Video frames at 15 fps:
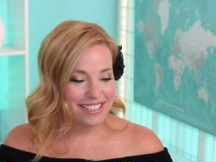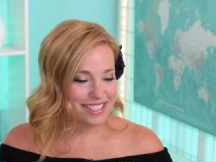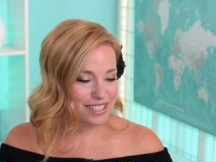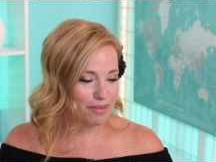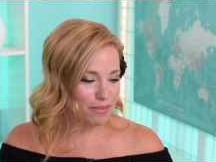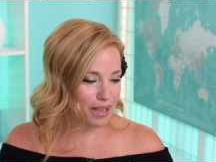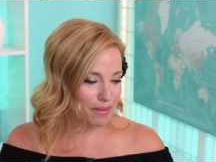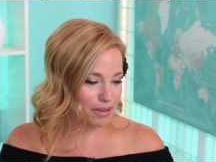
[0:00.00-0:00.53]
so
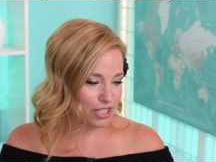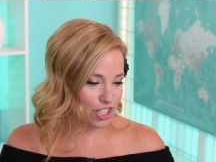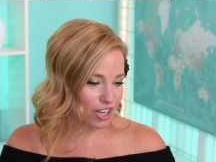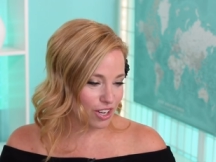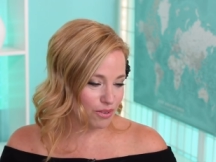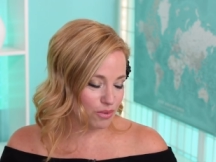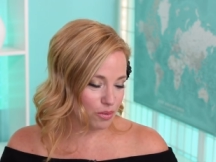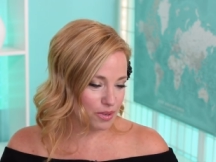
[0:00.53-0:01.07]
maybe,
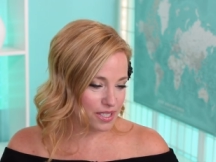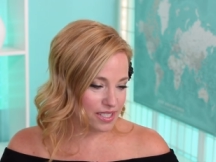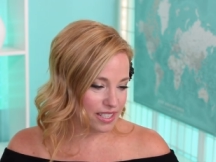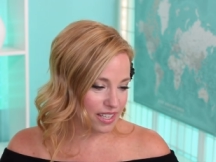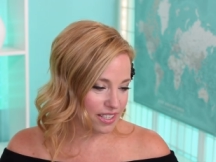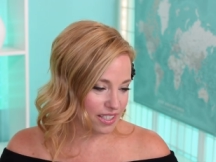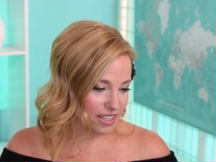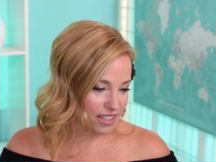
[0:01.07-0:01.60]
Joe, we'll be
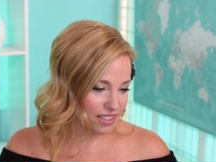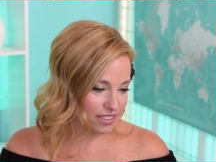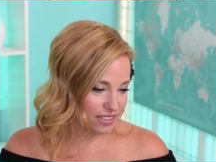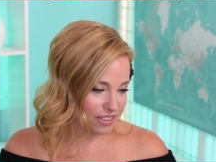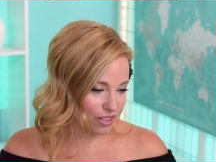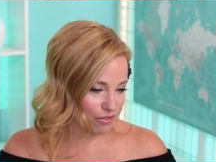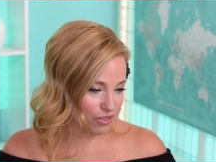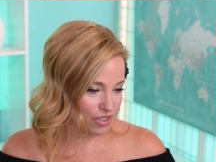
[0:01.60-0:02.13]
seeing you
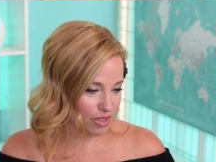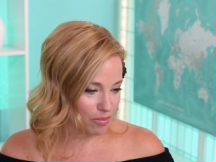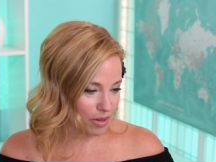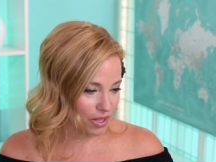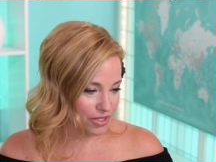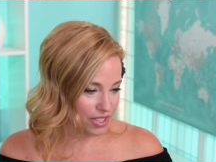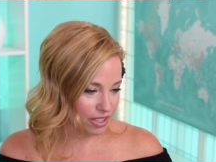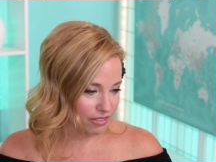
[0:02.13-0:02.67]
over in the
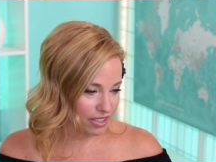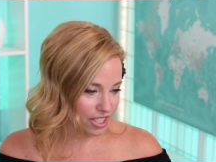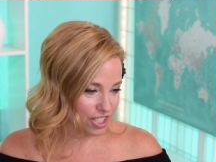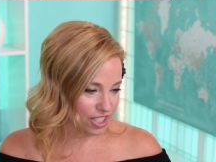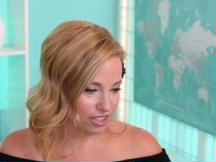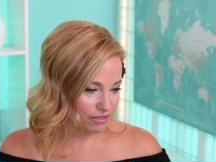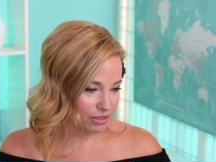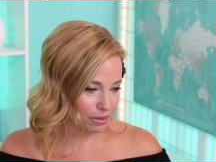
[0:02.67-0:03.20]
Baltic
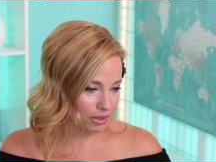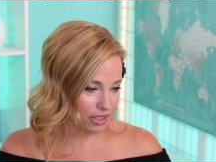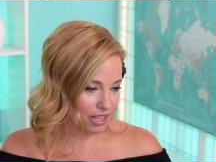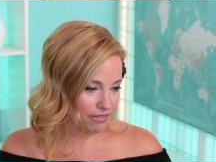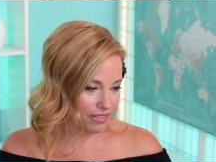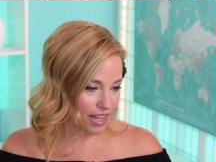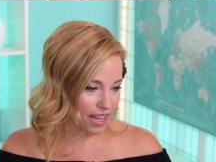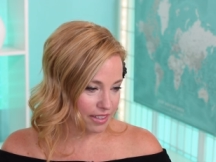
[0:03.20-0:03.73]
region. We would
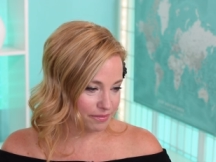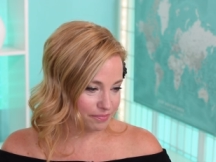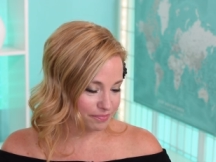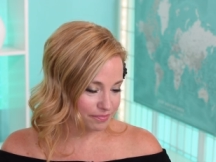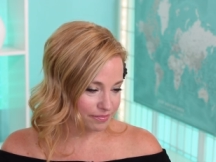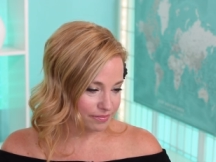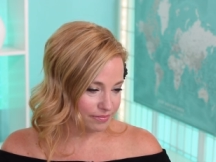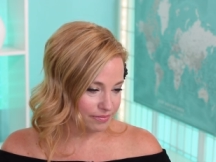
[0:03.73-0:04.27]
love that.
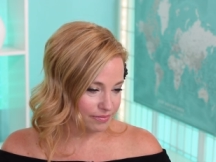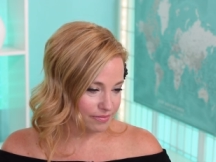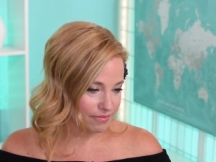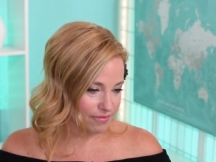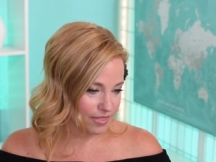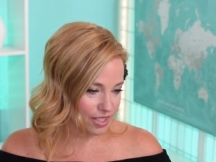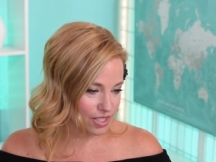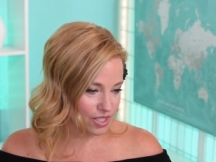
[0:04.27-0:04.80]

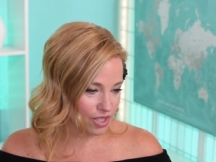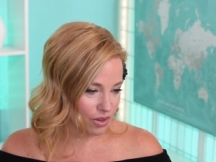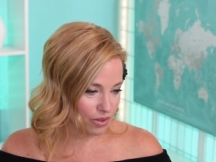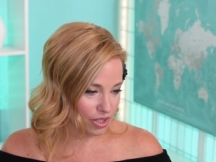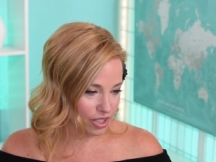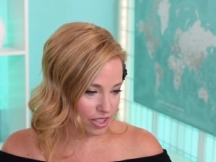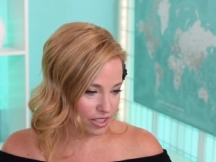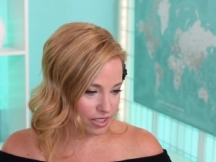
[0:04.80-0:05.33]
So
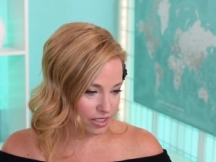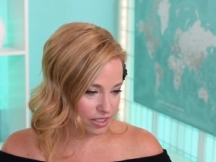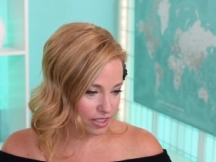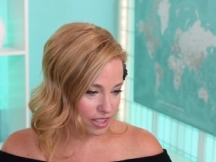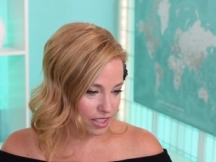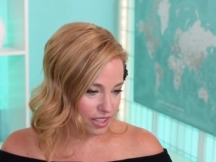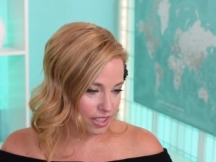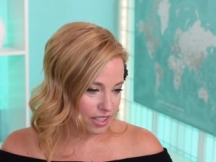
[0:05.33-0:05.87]
good.
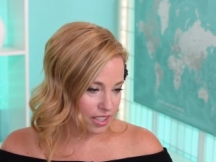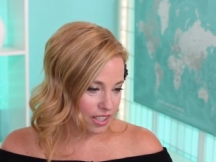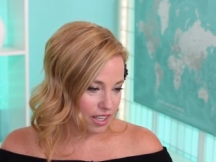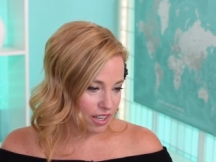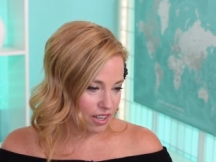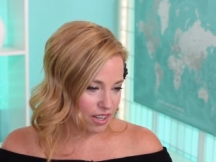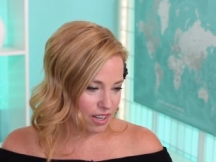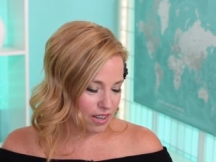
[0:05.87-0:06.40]

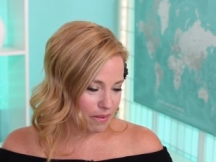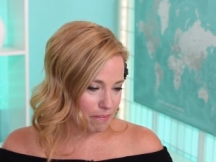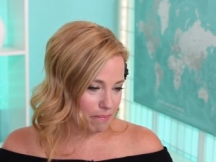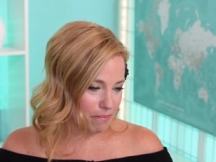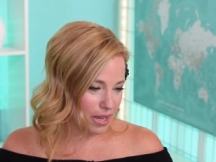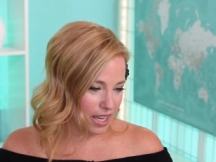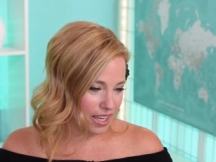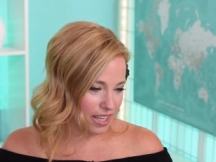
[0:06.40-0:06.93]
Oh,
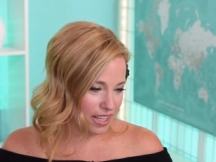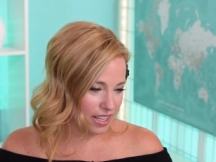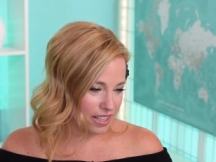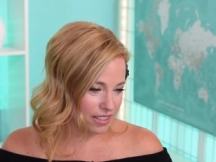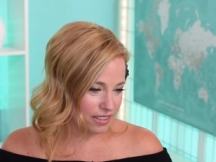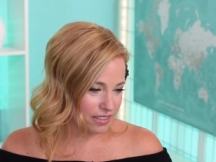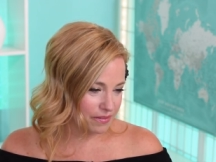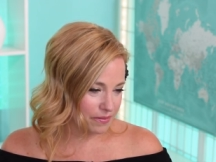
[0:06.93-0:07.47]

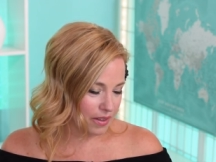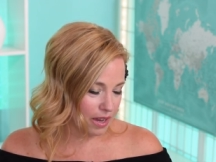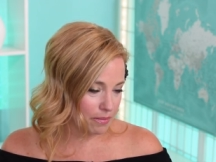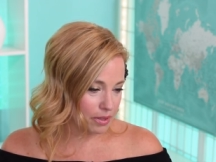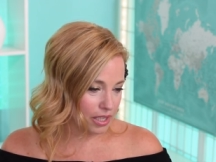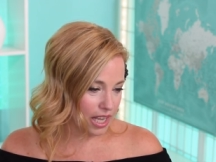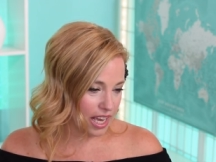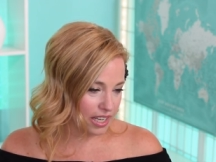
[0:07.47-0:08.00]
man. I'm
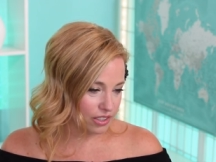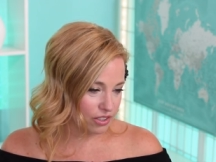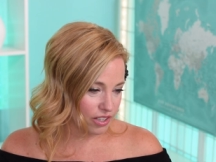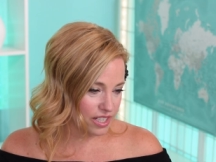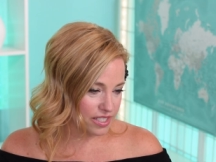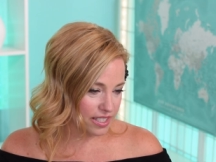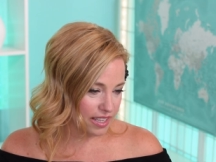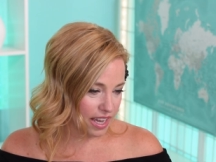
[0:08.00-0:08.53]
glad,
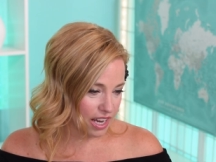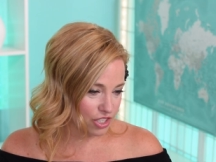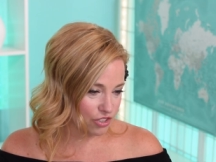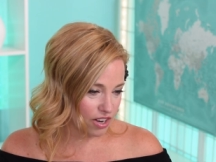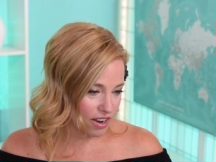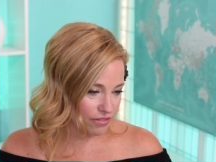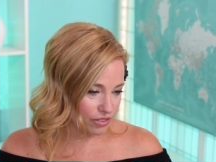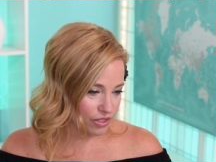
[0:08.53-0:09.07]
Crazy Cat
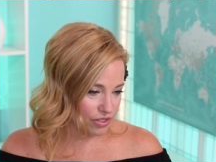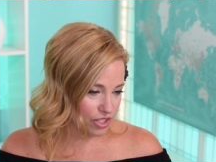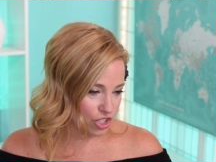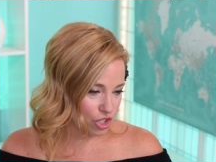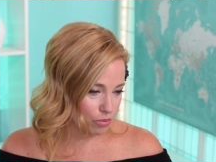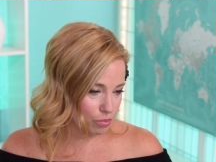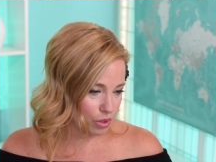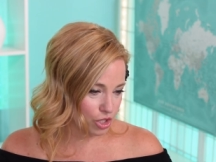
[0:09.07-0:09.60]
Traveler, that
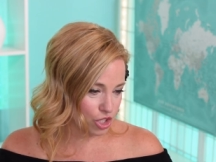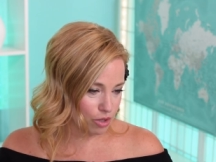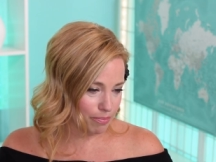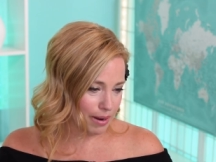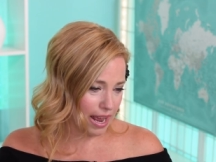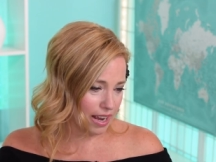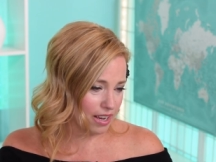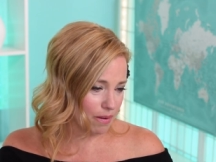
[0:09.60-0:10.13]
you booked your
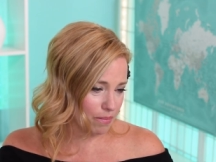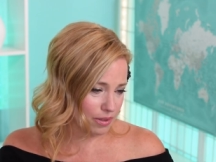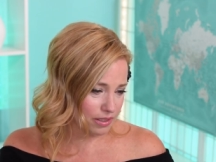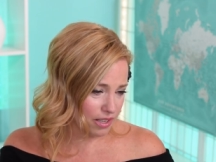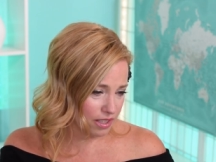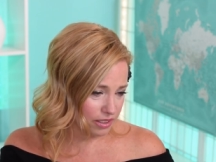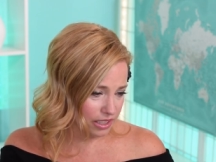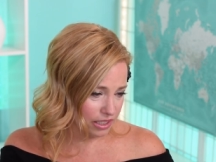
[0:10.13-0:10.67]
backup with
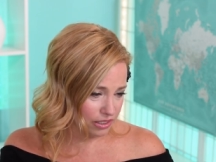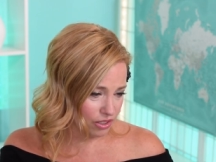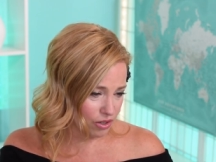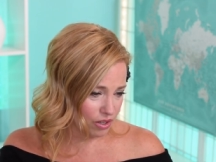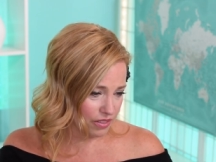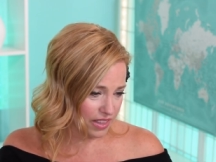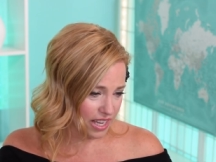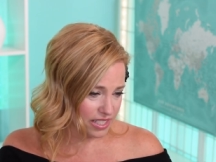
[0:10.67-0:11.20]
Lalita
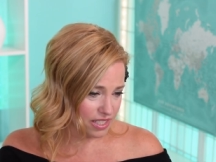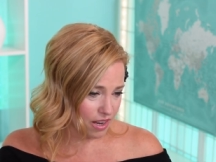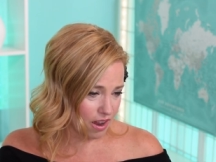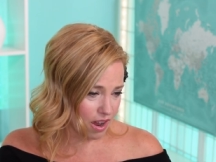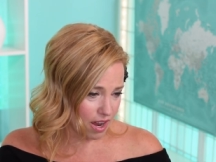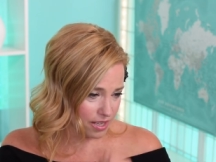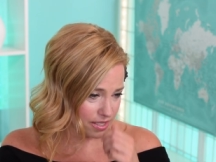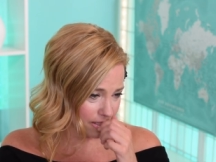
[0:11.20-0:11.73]
Loca. That's
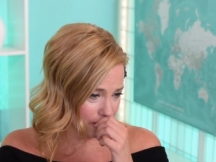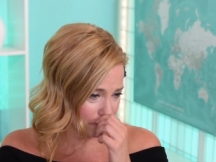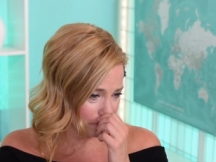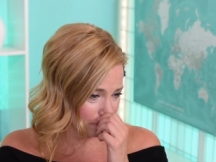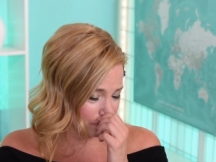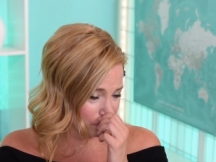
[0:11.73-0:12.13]
awesome.